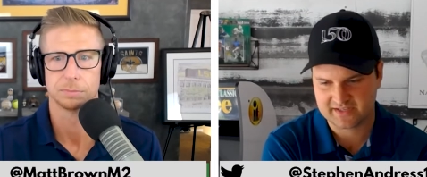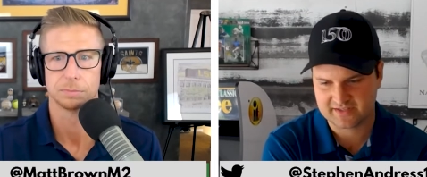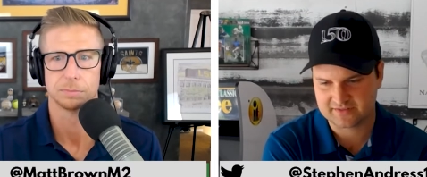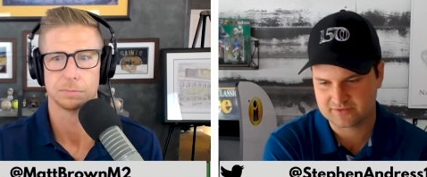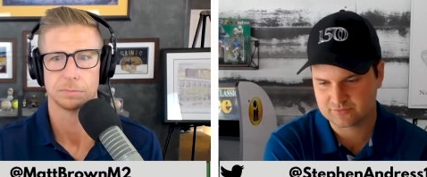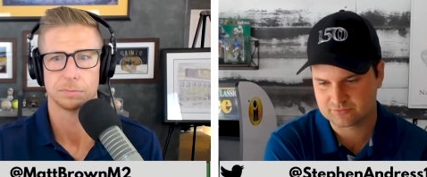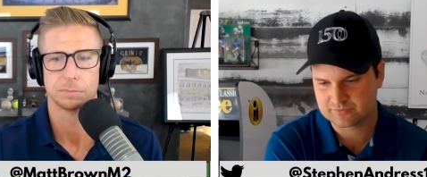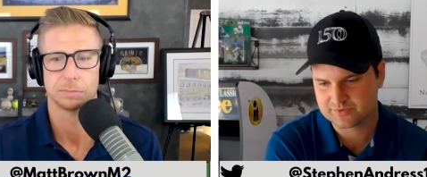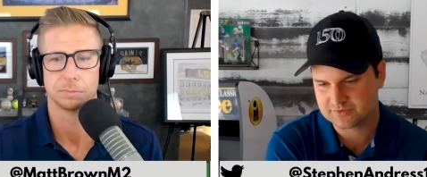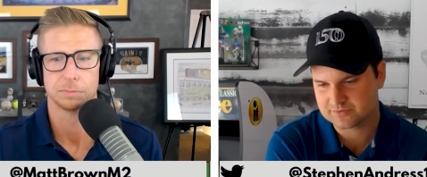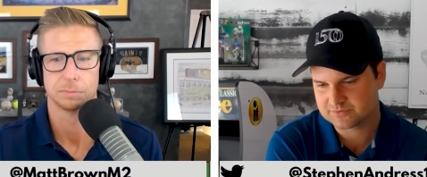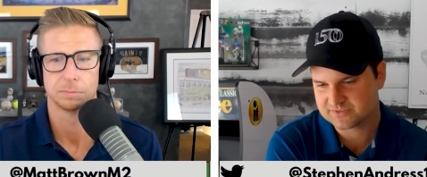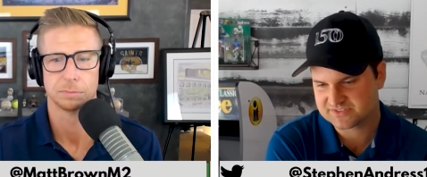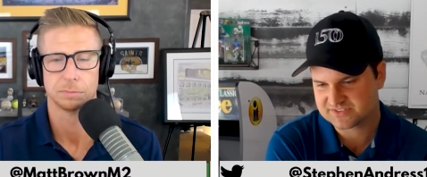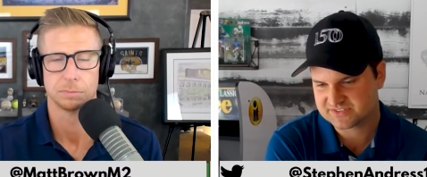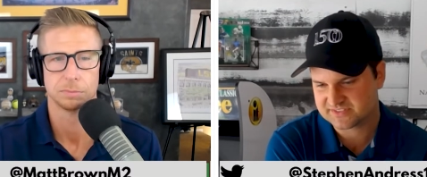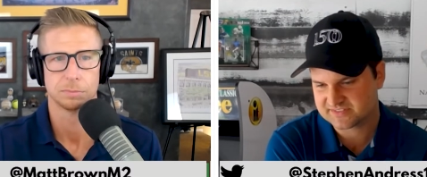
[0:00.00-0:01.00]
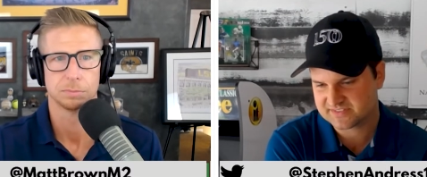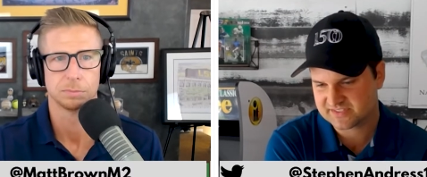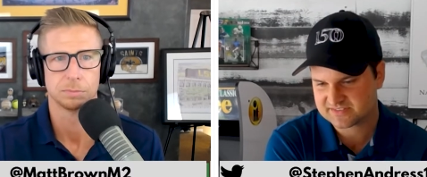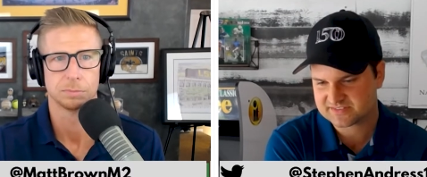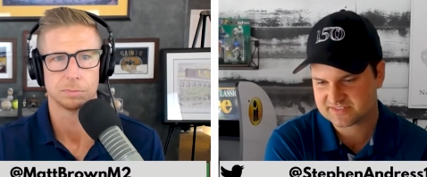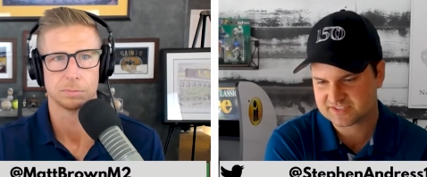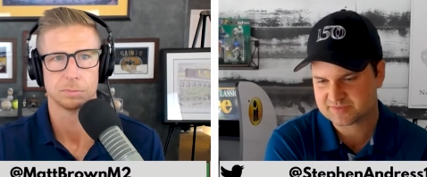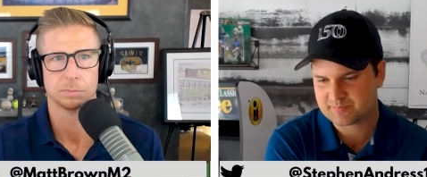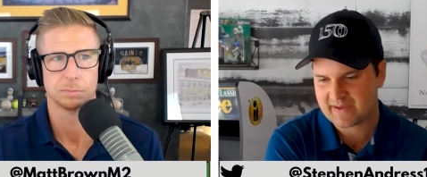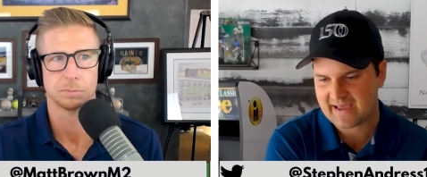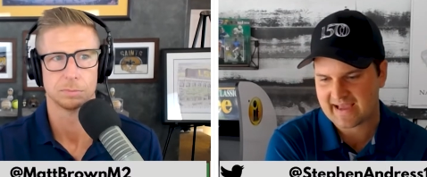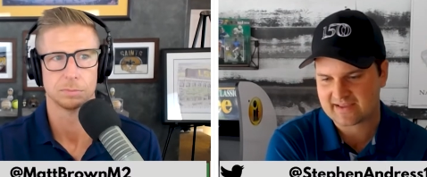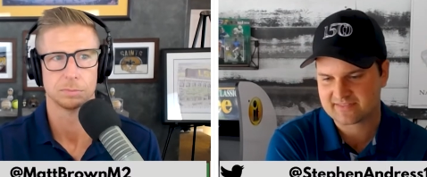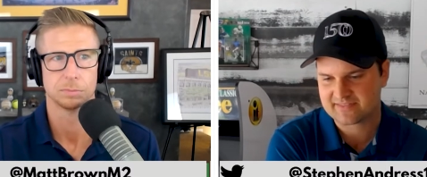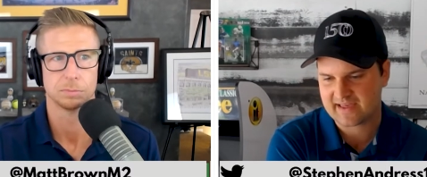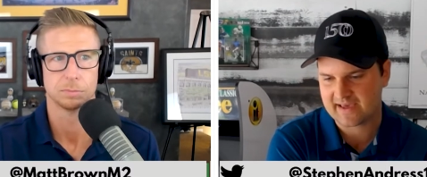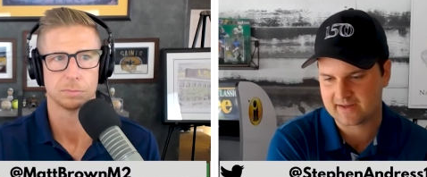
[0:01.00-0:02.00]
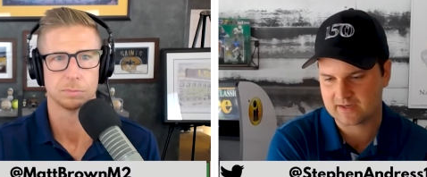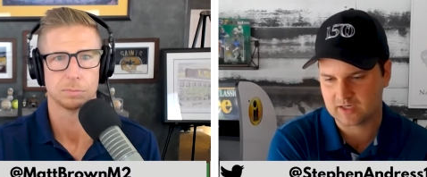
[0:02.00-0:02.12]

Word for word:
Speaker 1: And the, the, statistics back that